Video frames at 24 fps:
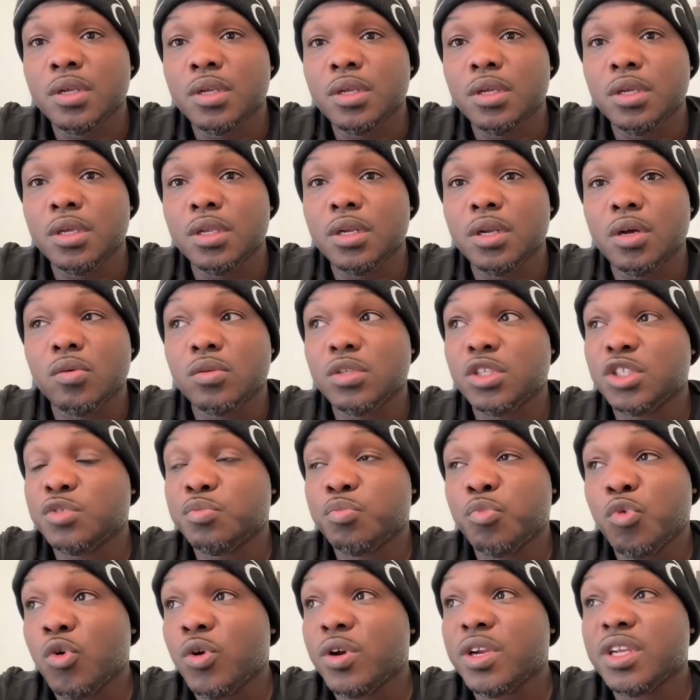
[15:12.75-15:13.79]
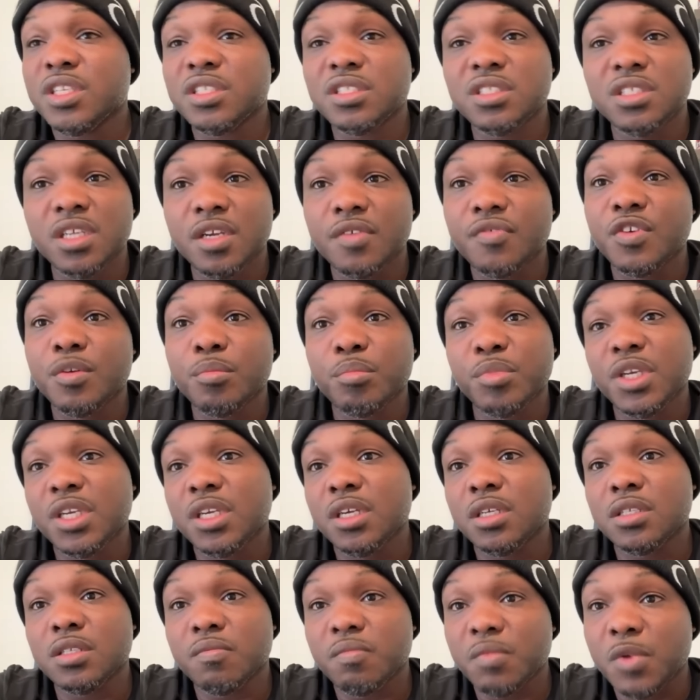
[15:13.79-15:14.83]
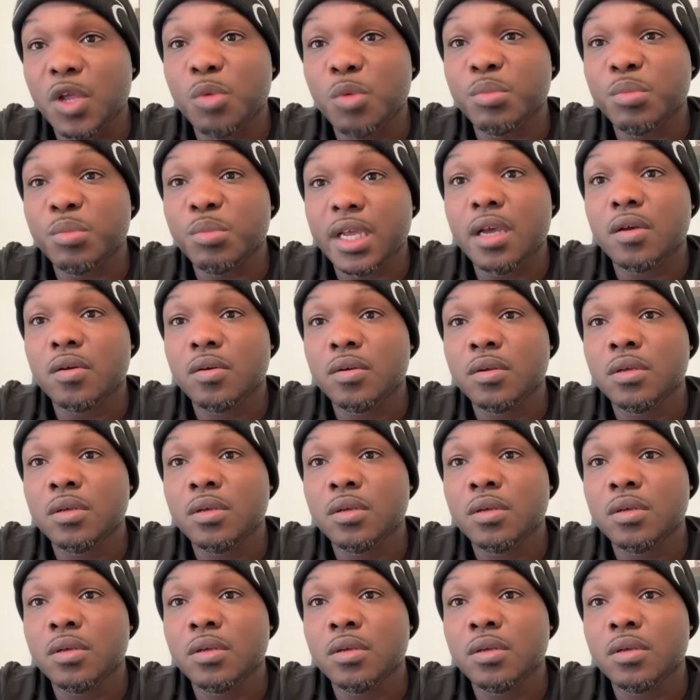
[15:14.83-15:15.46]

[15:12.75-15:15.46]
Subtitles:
You know, the sport is different because of Loma now.